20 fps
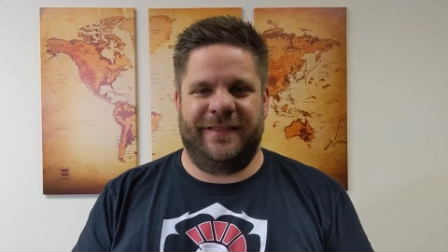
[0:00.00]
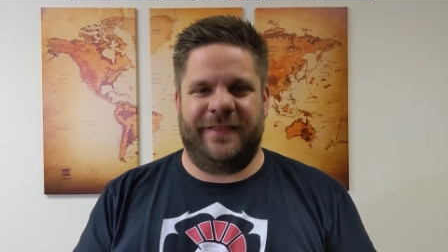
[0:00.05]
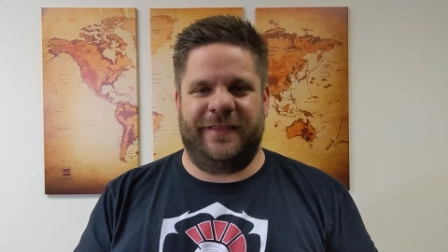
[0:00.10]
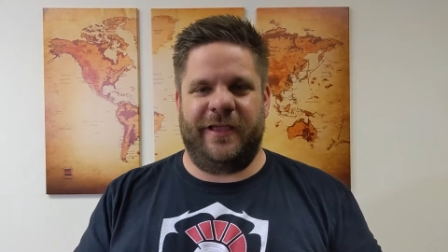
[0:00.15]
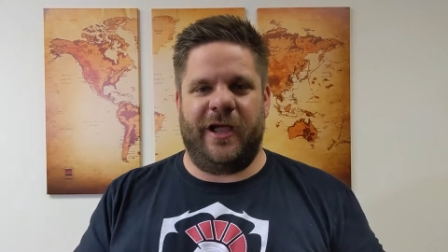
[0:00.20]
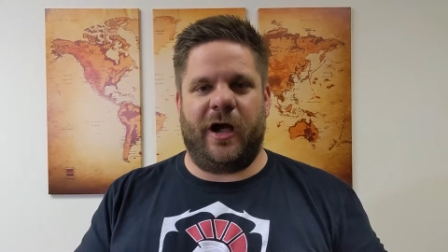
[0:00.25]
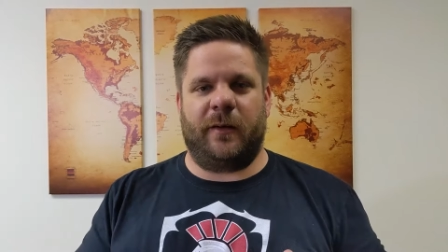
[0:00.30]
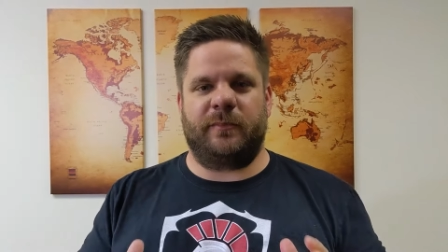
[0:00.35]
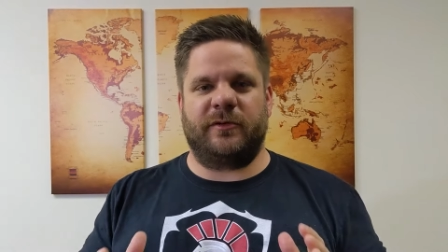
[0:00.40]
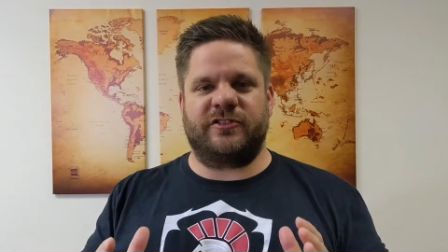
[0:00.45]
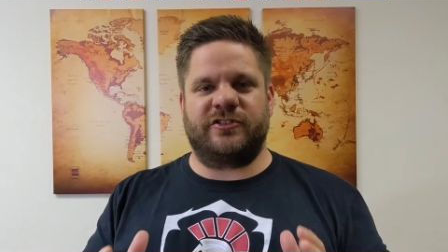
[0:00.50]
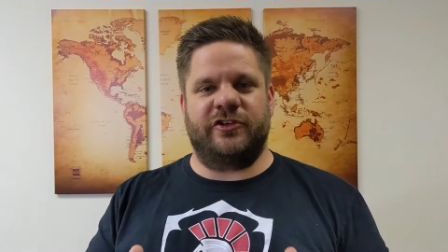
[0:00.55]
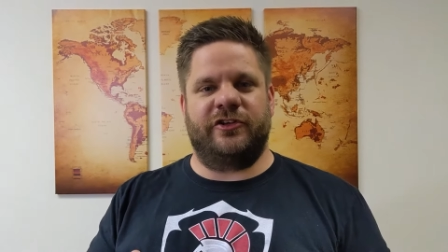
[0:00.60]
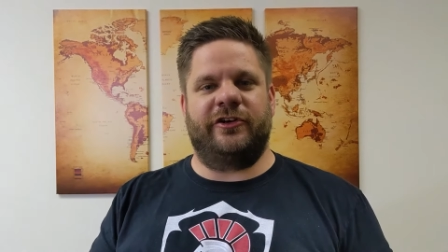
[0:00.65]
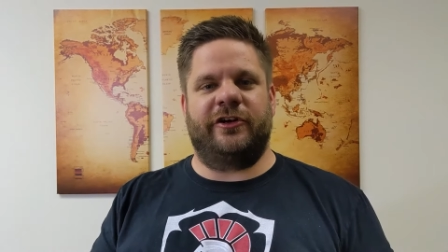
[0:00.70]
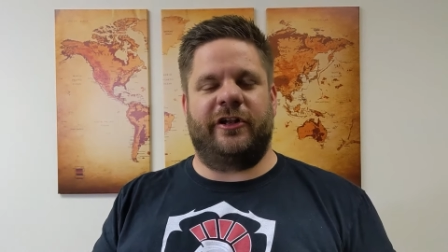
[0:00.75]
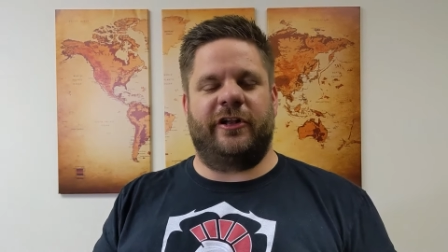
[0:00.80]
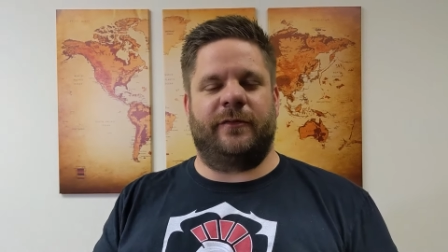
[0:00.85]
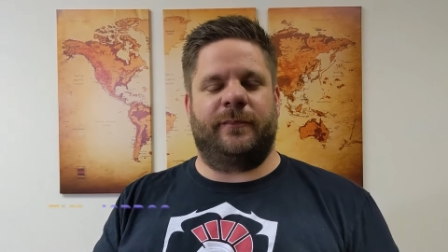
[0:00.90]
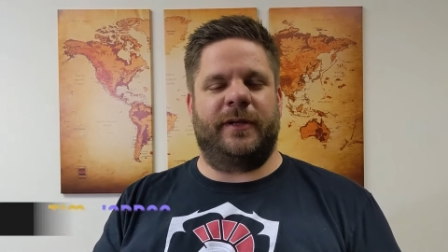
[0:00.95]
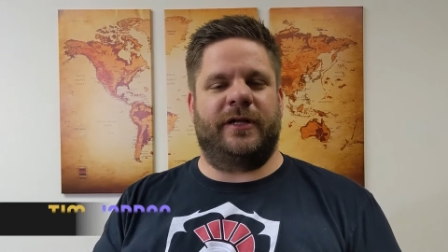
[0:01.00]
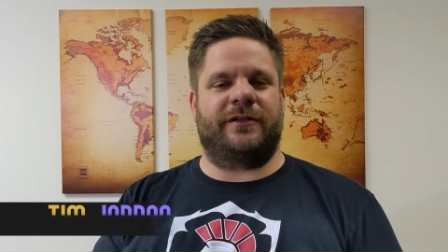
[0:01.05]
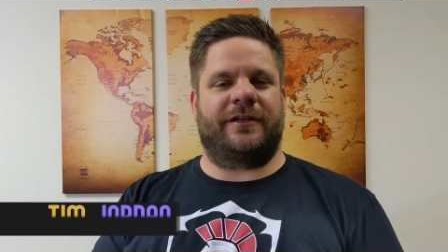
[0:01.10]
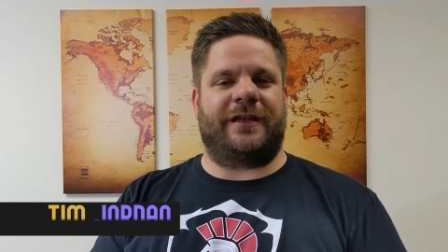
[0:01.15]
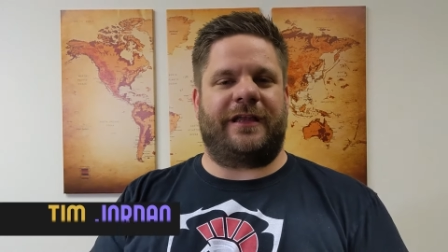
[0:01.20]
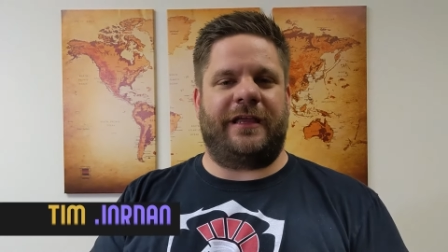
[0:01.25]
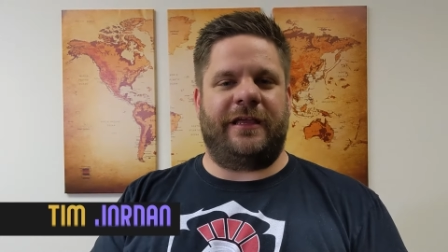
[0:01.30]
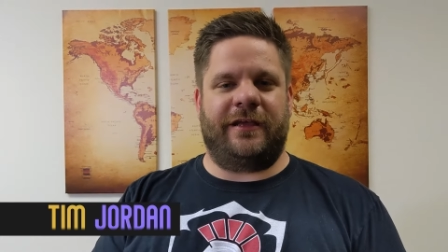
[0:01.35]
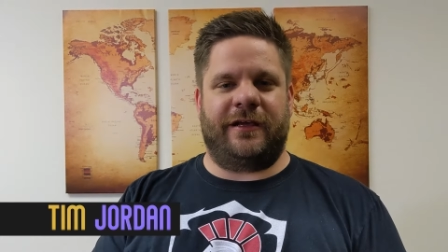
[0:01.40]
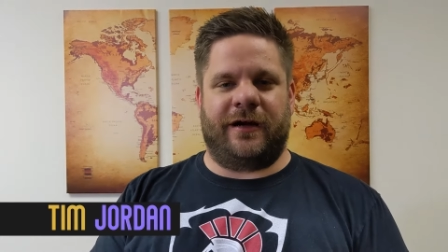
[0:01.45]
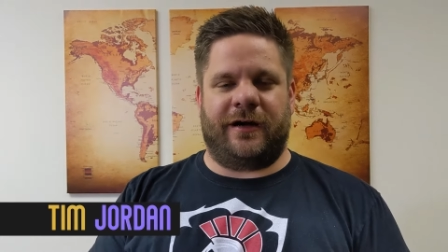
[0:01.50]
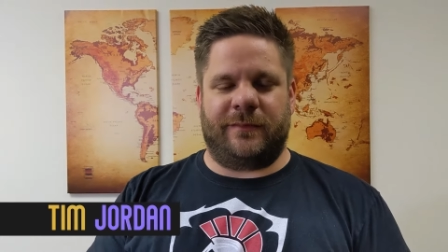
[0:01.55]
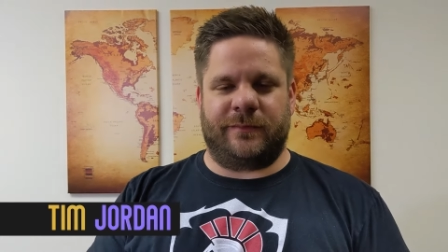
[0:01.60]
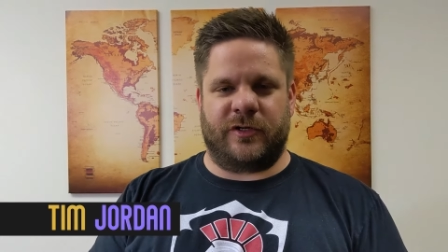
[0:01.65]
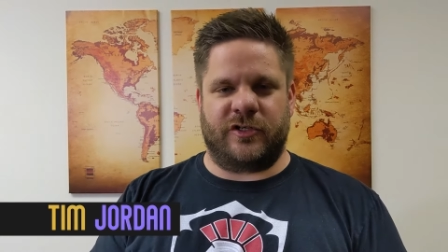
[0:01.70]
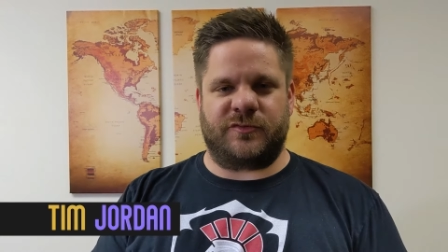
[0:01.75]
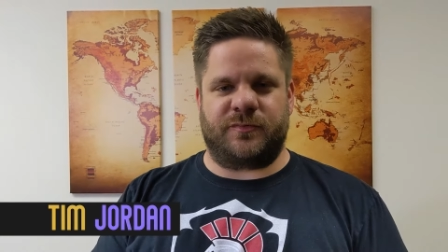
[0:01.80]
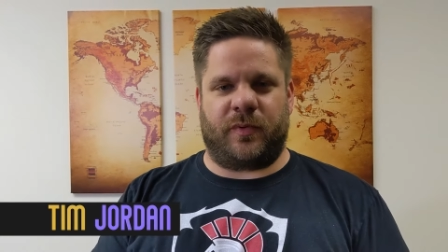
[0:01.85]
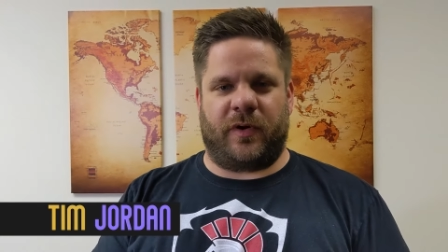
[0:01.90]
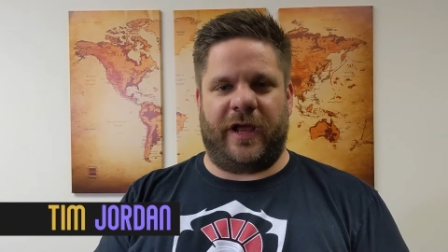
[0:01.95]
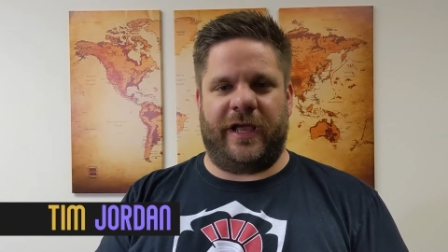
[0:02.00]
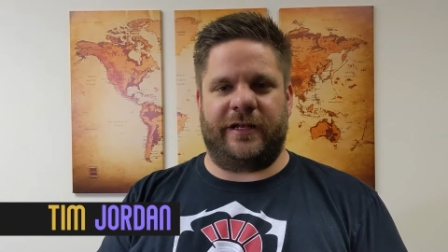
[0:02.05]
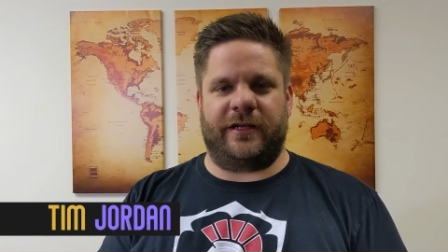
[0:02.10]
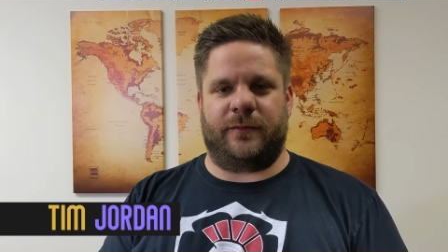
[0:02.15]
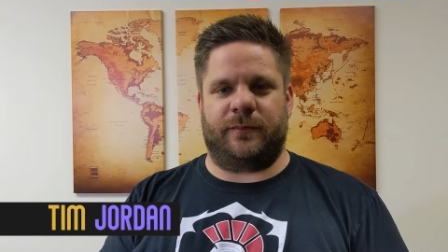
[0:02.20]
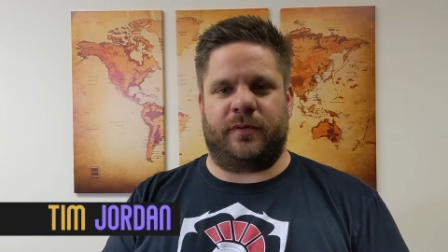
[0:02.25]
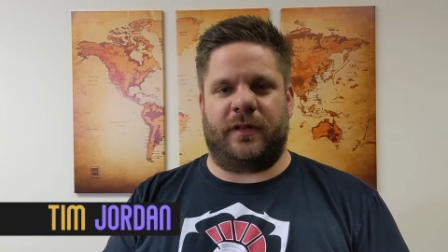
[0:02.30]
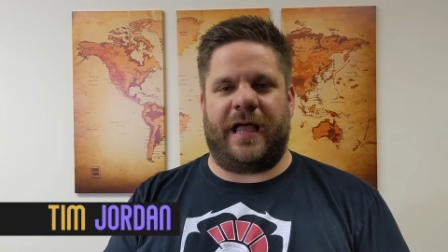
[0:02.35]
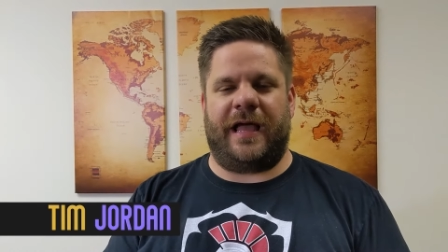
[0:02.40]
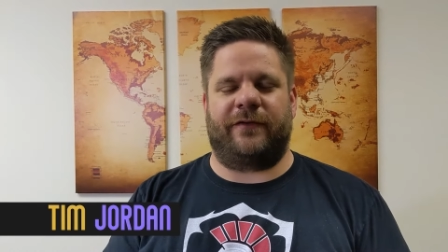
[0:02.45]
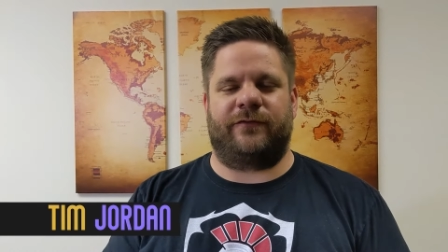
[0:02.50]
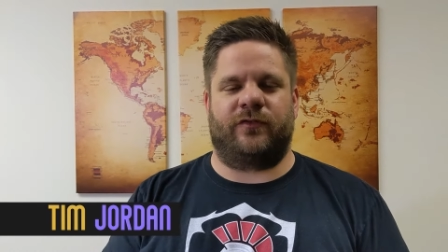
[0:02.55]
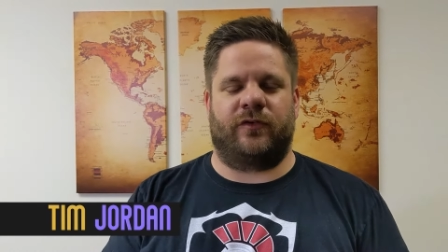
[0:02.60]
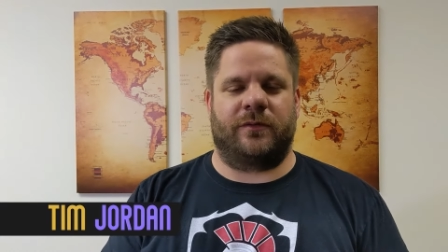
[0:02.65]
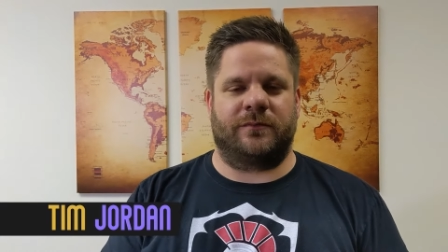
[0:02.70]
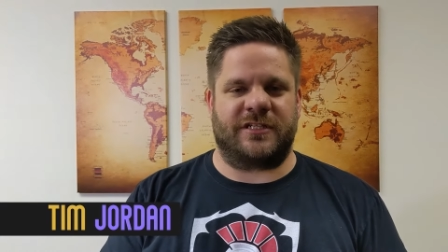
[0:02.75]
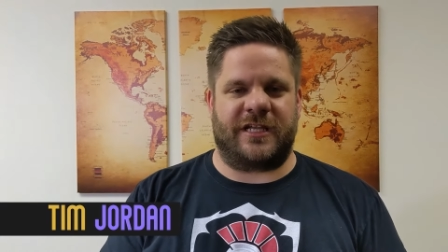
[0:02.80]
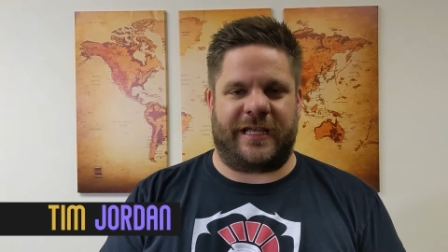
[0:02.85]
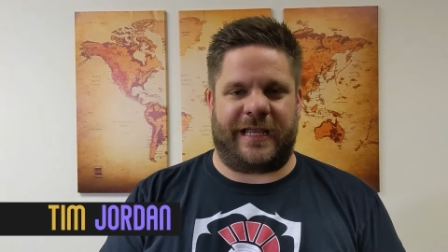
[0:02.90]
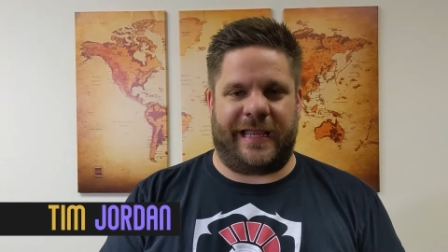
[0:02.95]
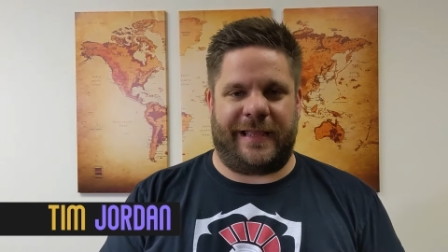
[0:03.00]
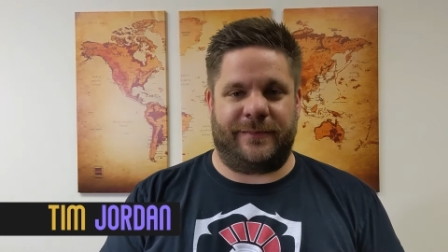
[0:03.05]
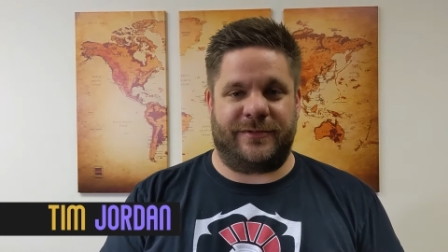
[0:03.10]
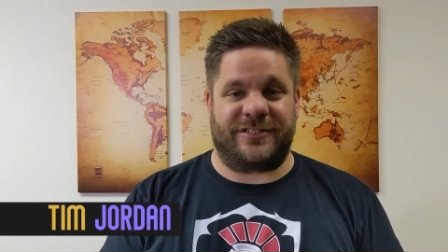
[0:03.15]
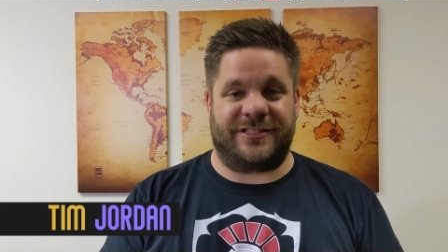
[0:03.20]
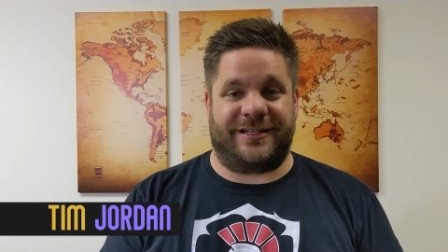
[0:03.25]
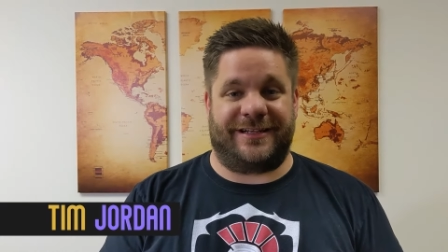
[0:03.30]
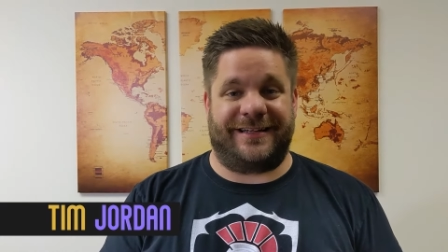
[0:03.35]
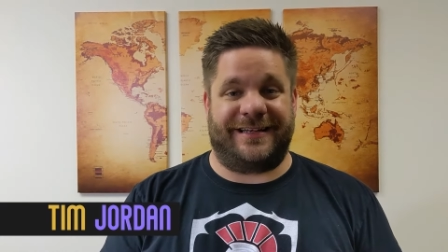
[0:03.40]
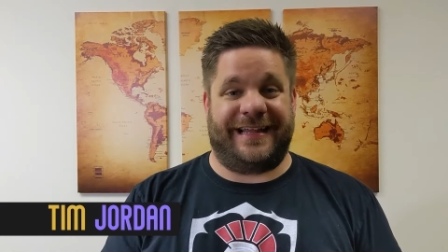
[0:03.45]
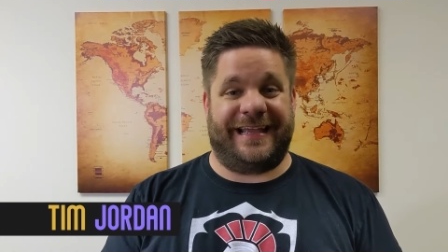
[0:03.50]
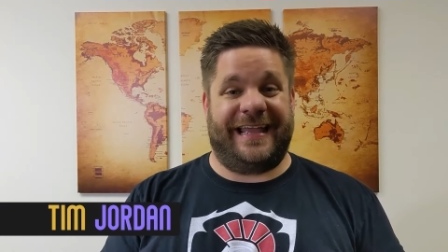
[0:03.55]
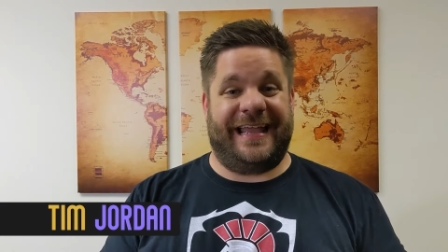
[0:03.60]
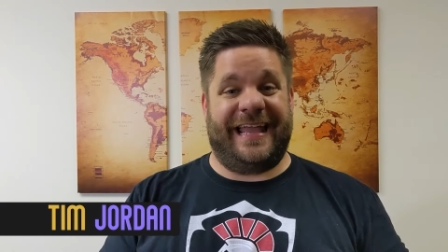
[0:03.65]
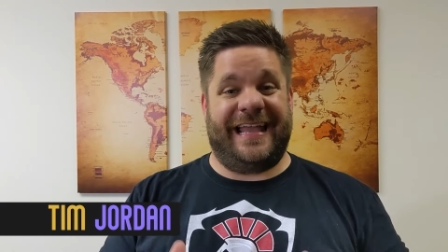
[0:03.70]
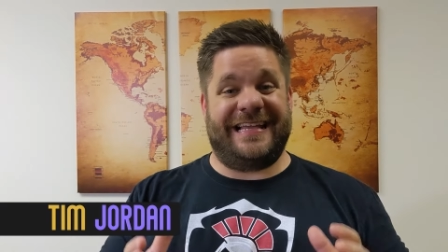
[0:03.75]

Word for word: The opportunity to build an e-commerce brand on platforms like Amazon